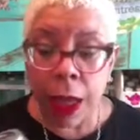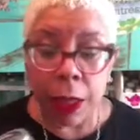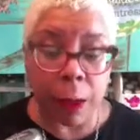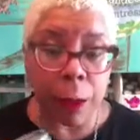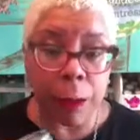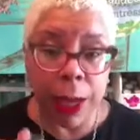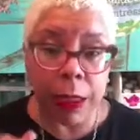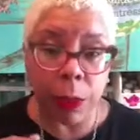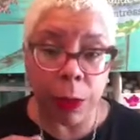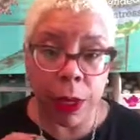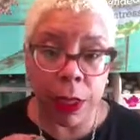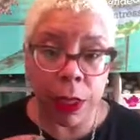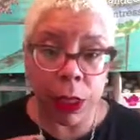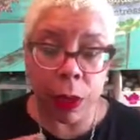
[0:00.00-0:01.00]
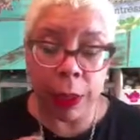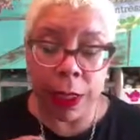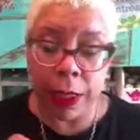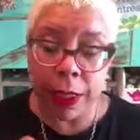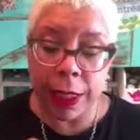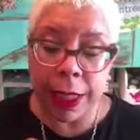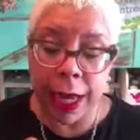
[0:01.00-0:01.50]
The best way to do
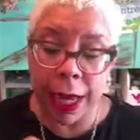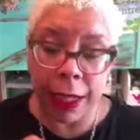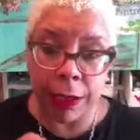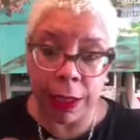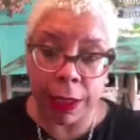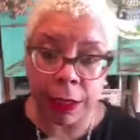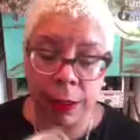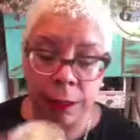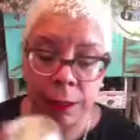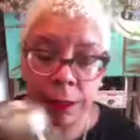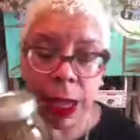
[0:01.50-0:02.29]
is to take this